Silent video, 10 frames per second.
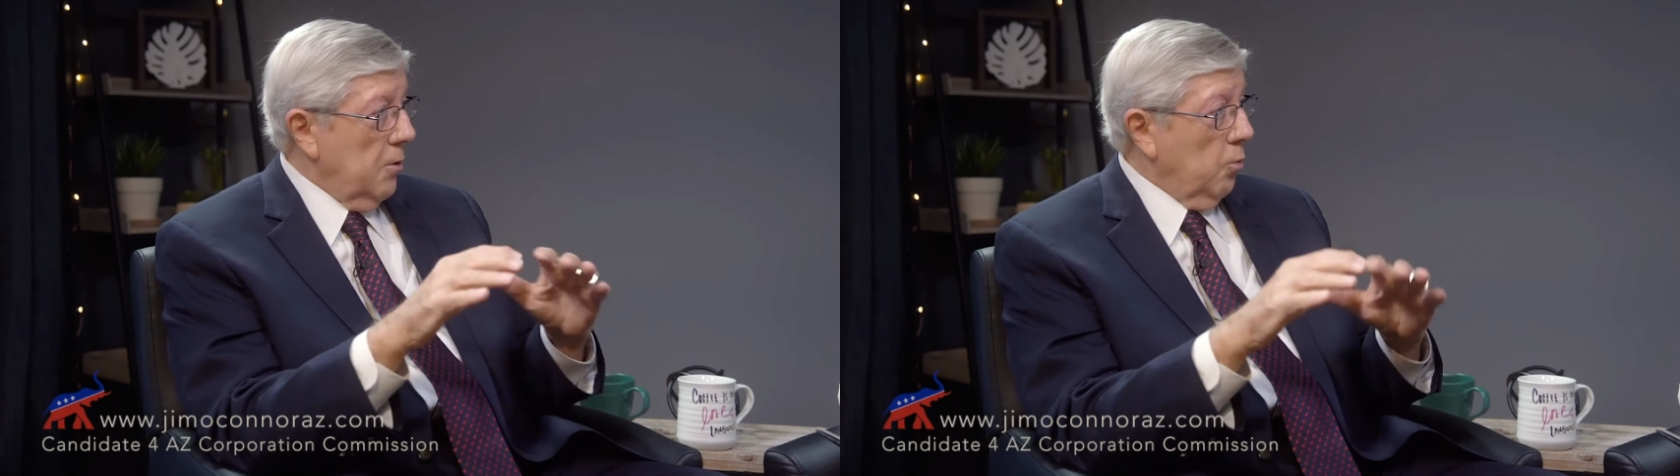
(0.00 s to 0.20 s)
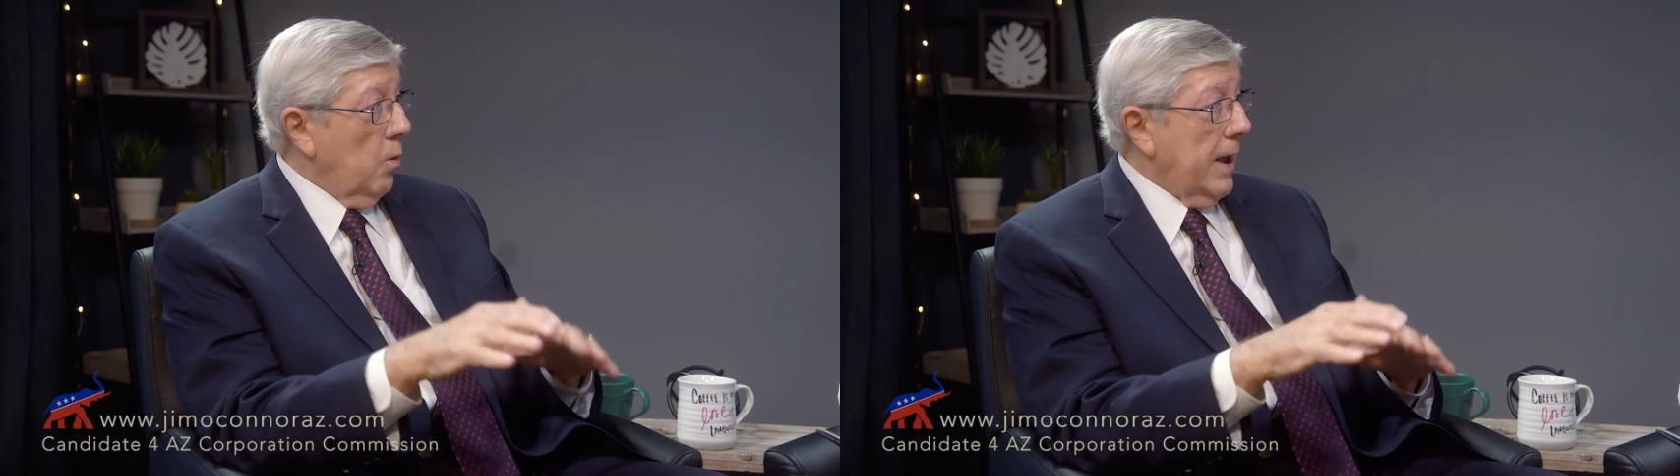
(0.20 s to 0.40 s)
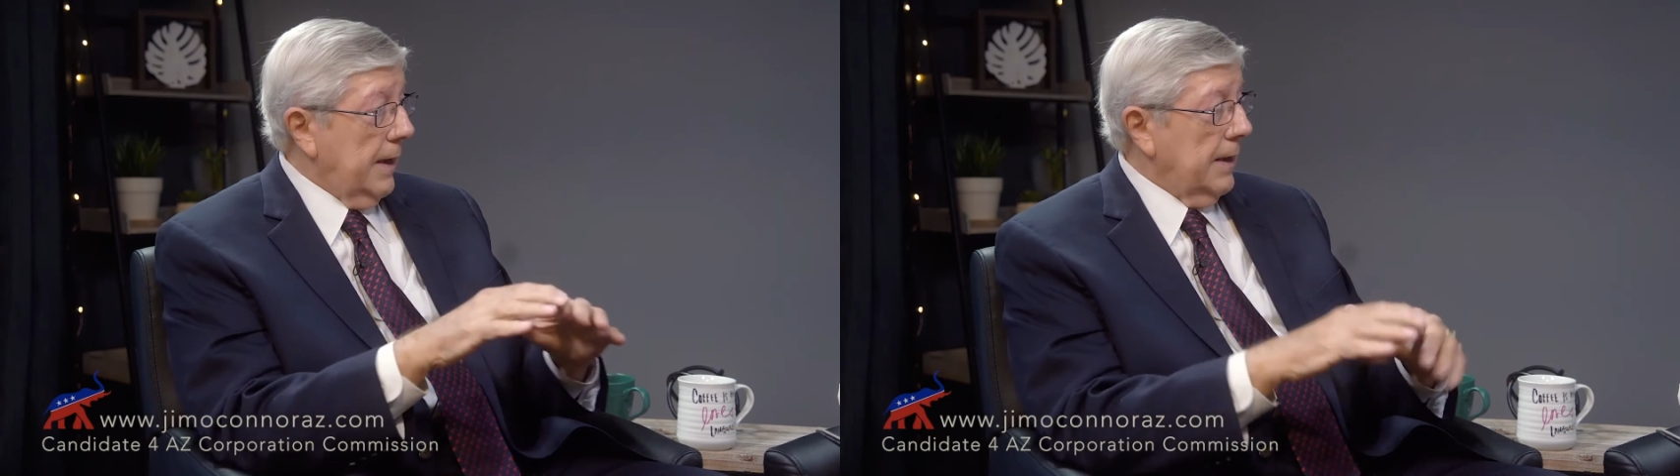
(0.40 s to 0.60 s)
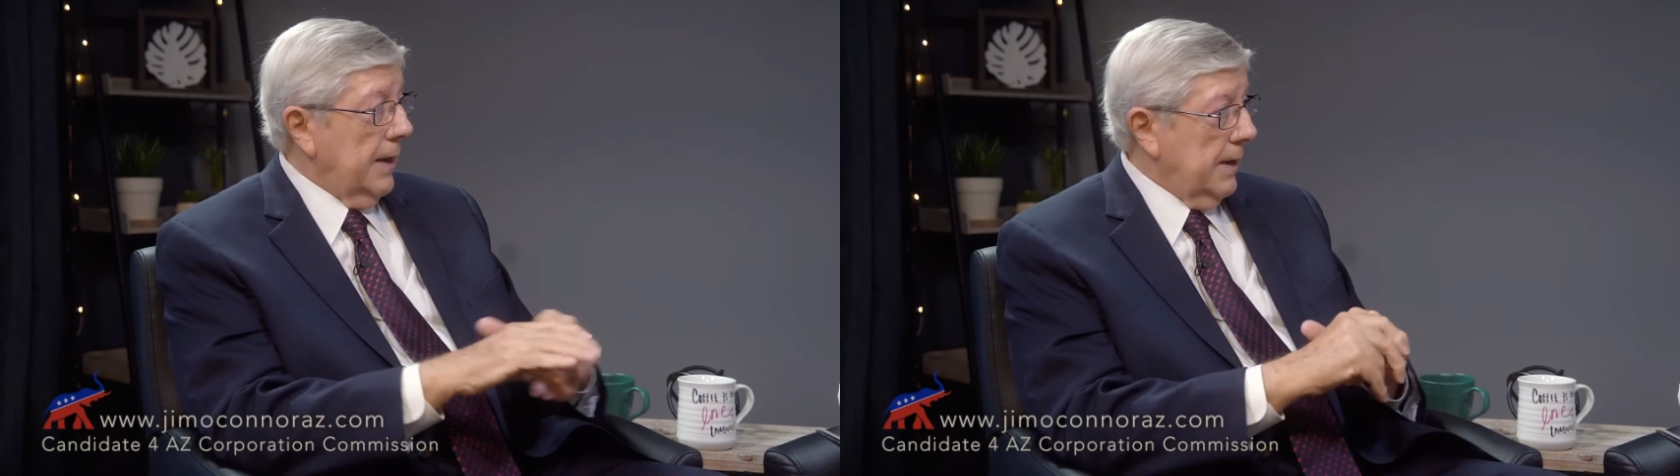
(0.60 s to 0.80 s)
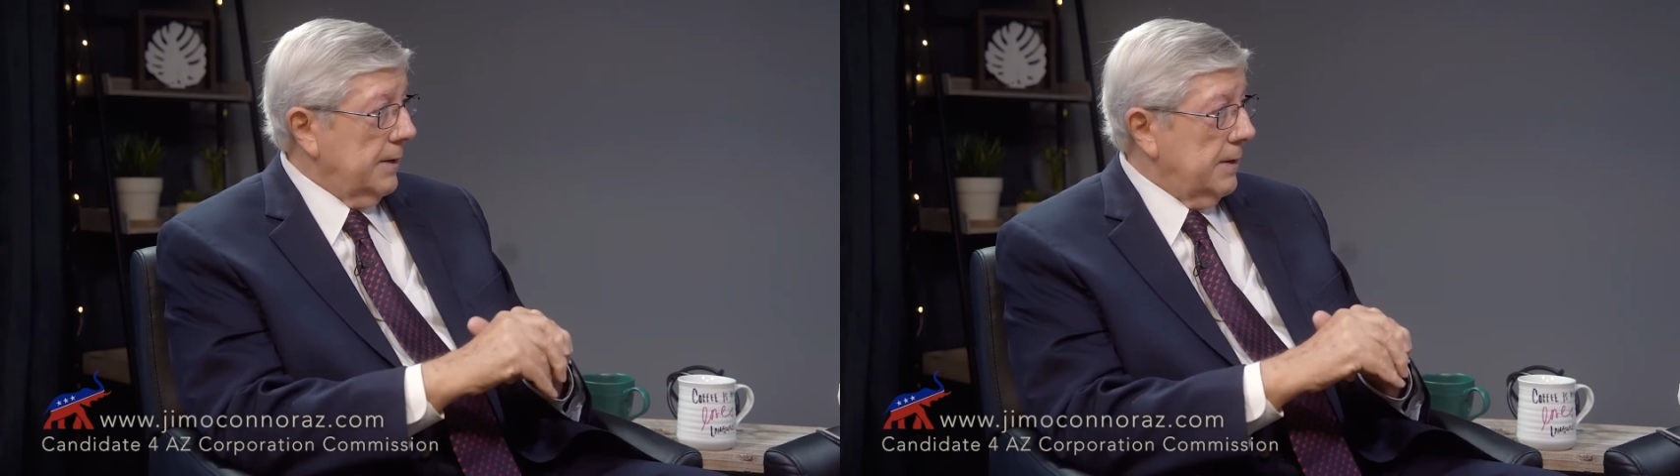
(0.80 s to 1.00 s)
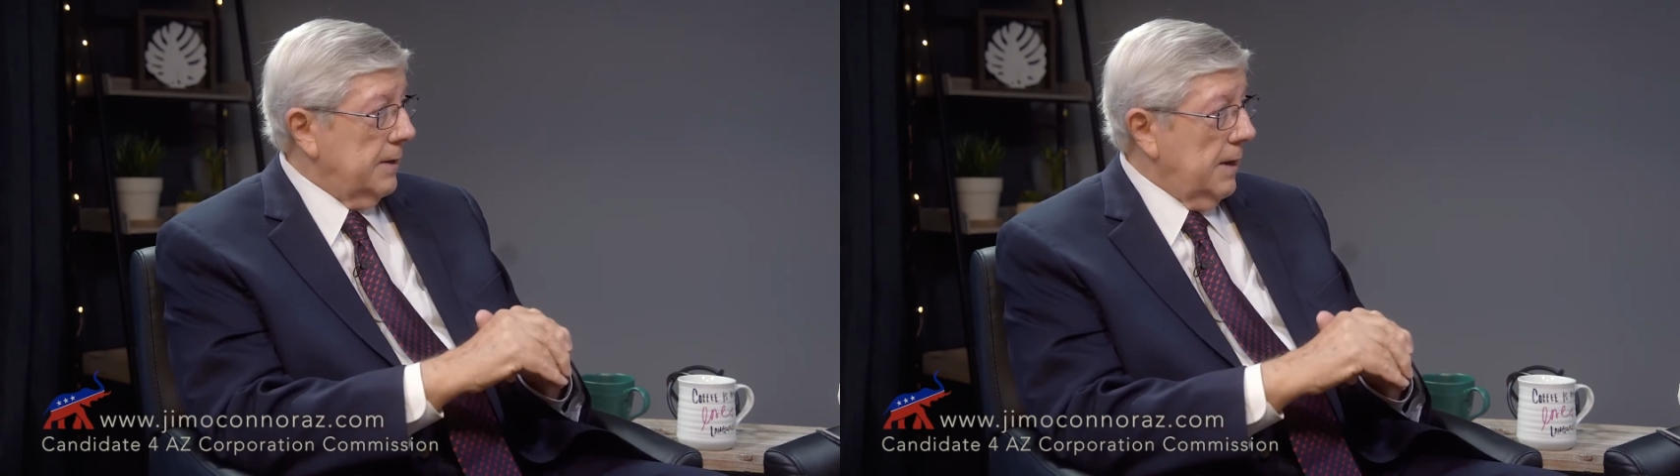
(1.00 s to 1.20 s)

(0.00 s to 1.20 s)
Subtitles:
weighing in.